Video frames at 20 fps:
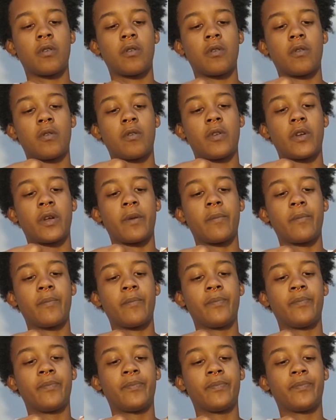hold on,
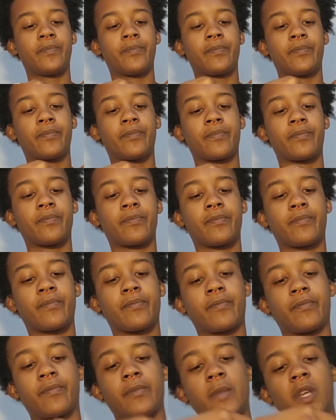
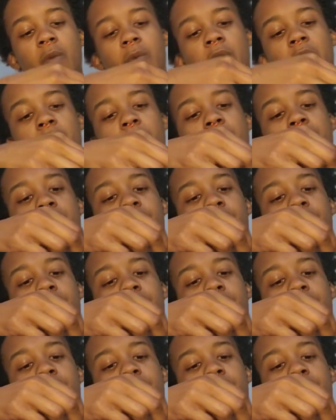there we go.